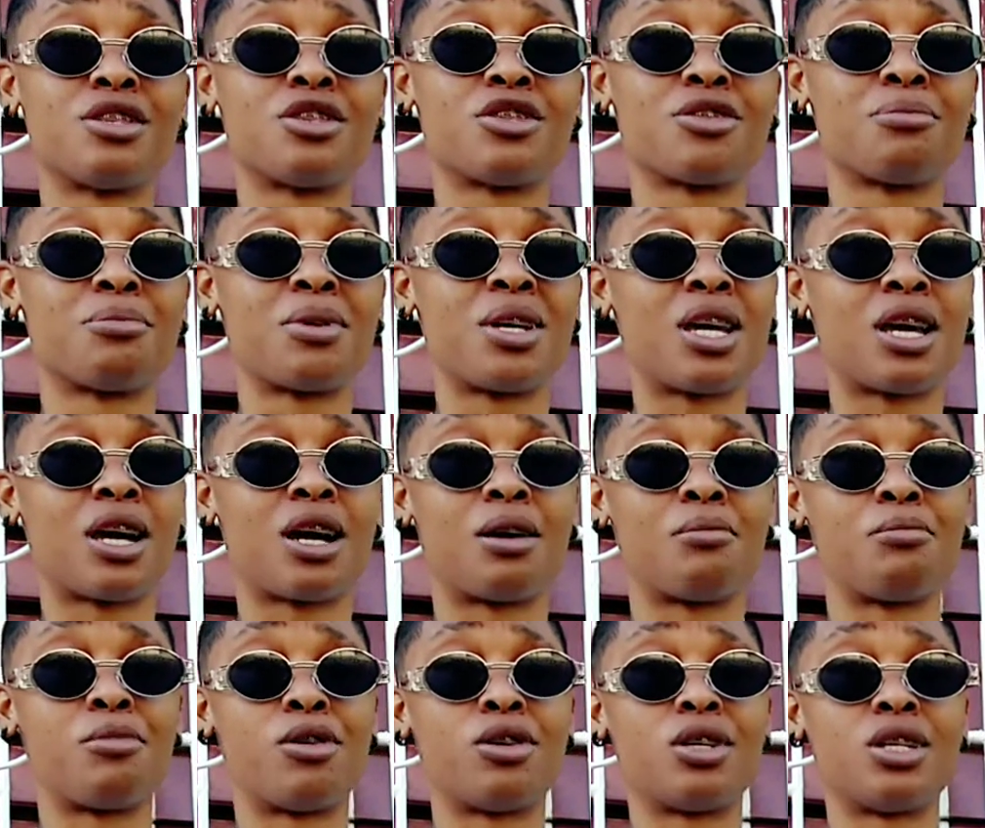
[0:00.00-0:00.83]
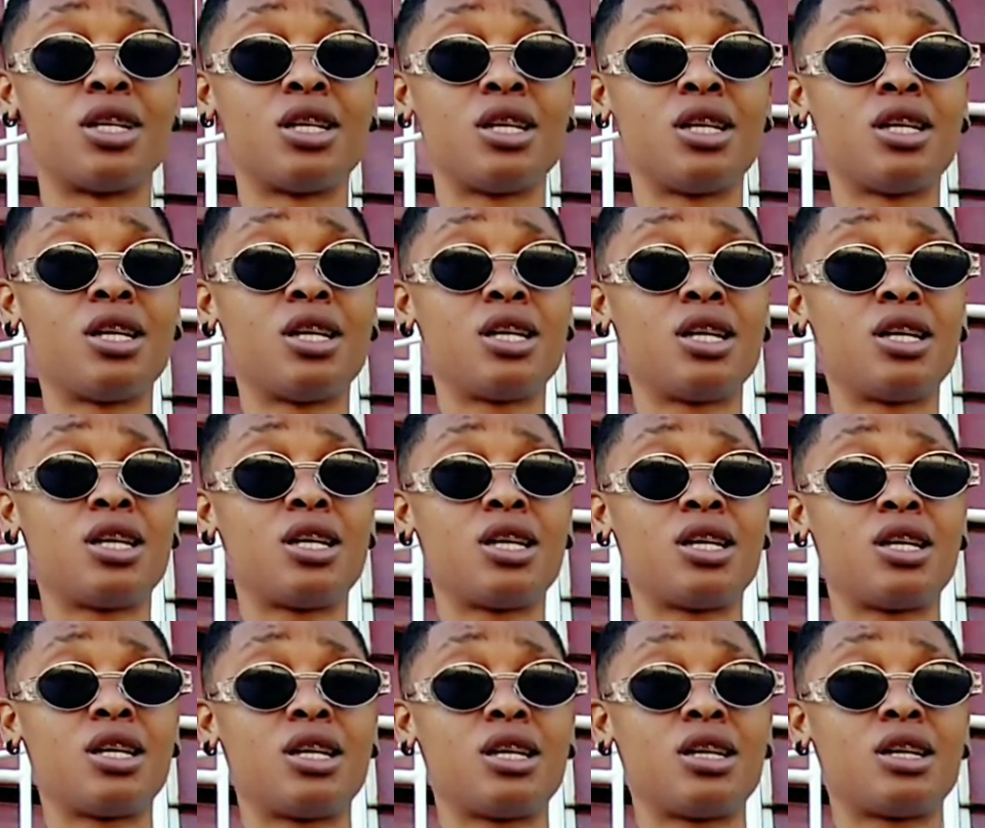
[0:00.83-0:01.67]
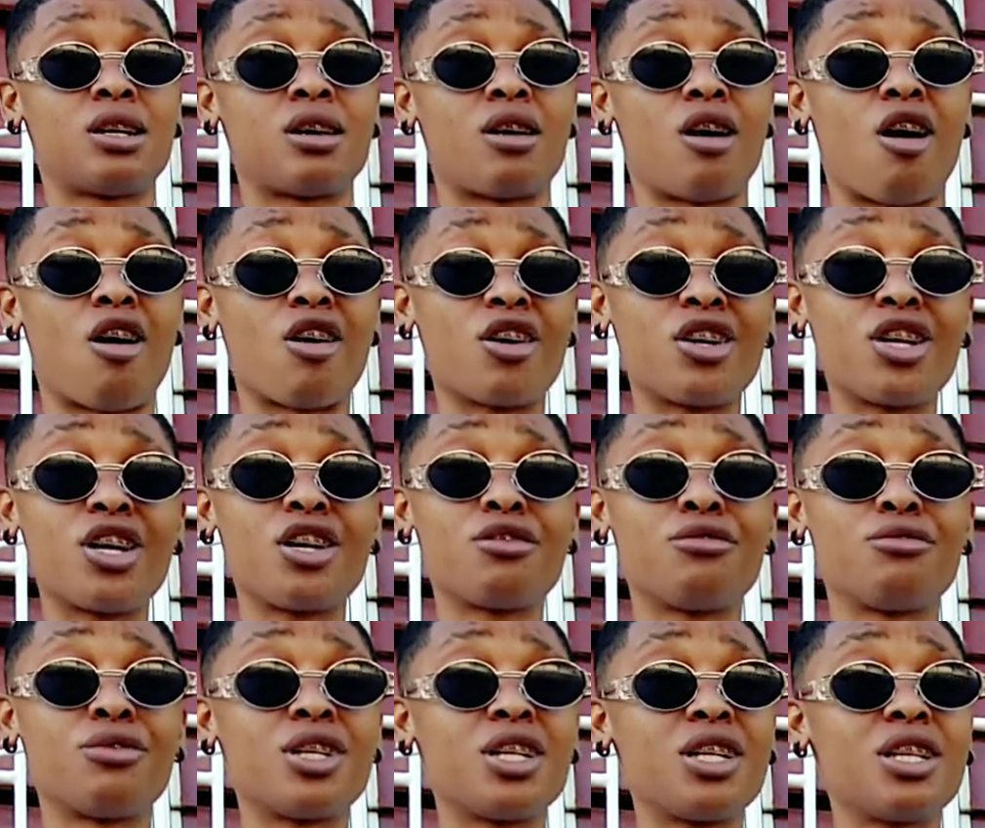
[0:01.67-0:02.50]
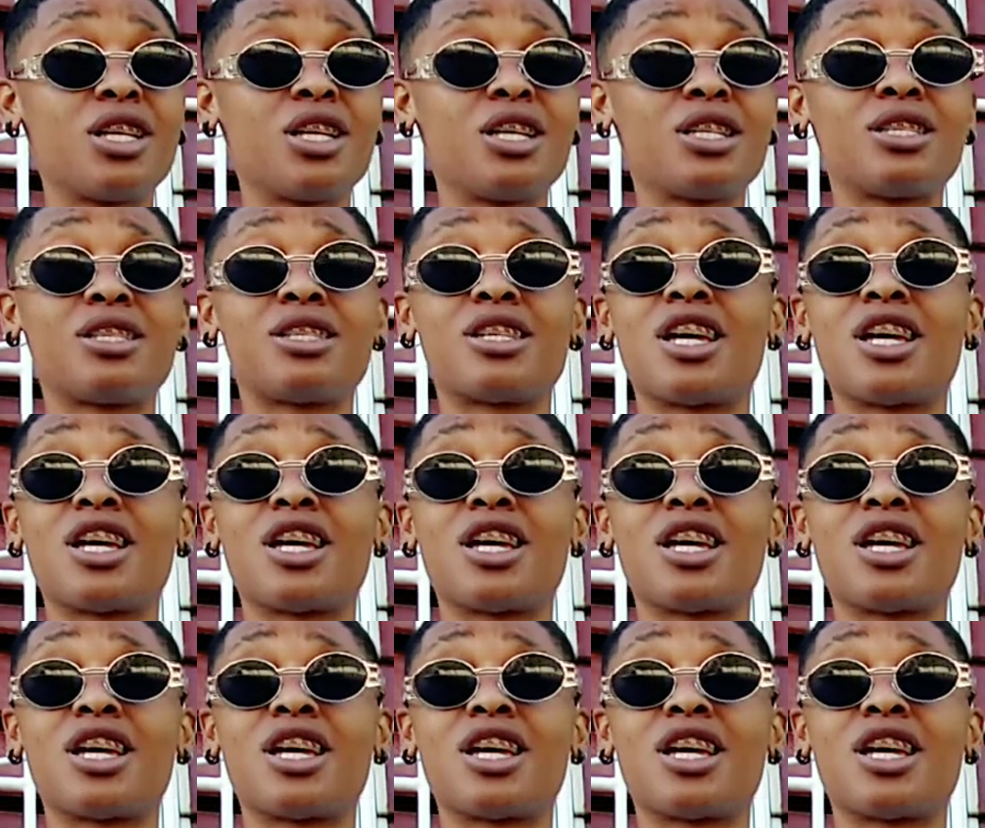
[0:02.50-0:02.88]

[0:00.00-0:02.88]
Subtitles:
in Jamaica, but are they really